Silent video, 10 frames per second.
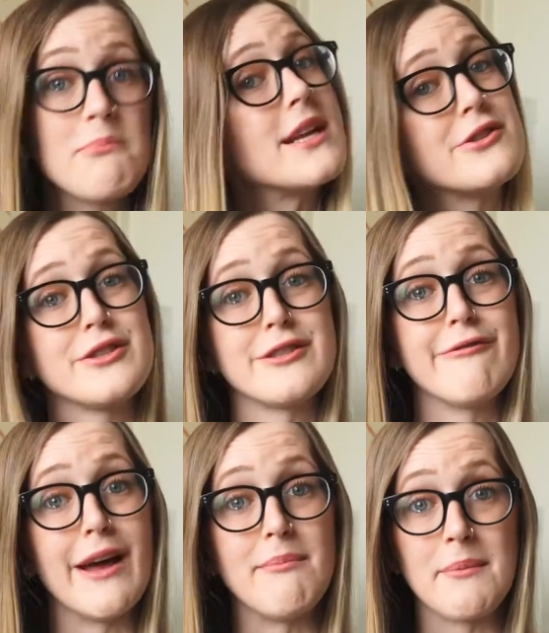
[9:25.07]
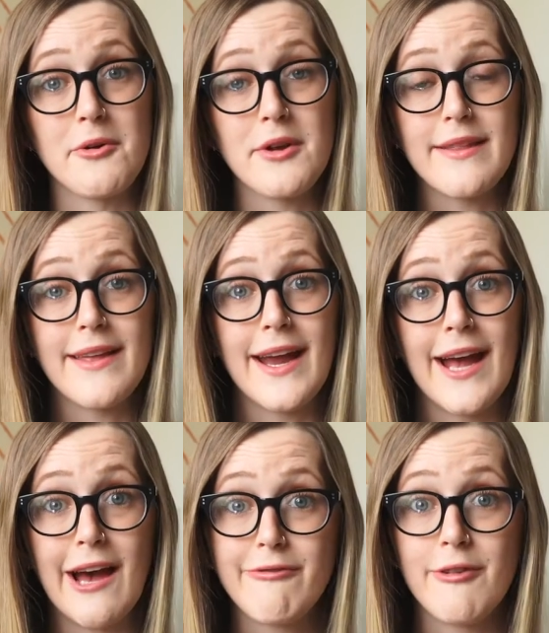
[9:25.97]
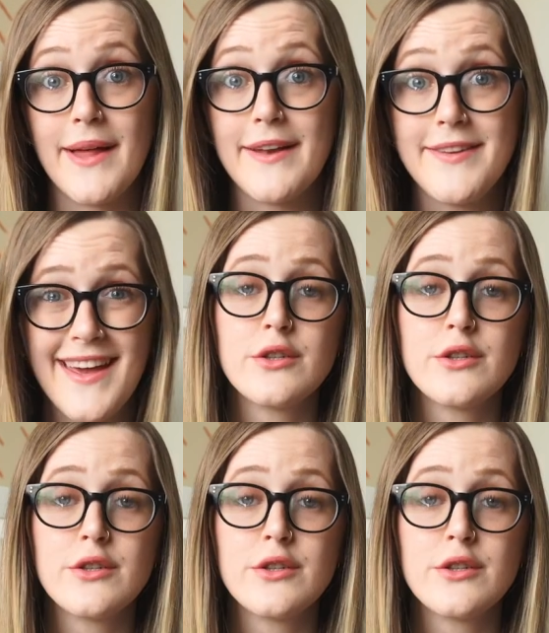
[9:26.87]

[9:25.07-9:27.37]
but it's just a fun memory that I have from that day.